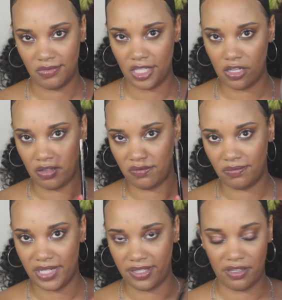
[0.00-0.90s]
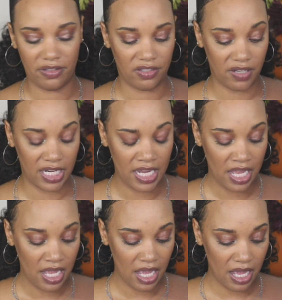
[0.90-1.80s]
you know, right there on the screen.
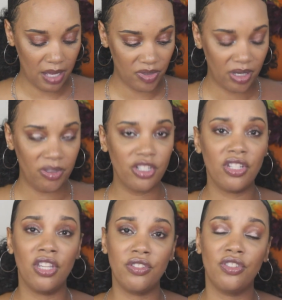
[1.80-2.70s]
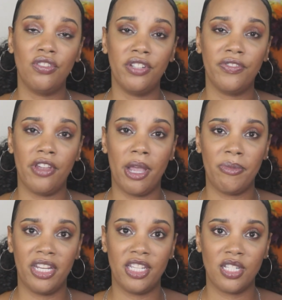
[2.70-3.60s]
Um, so I'm going to show you two different
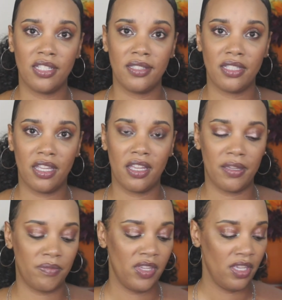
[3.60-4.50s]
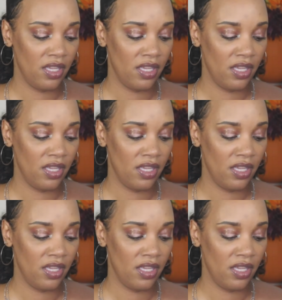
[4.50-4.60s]
combinations um,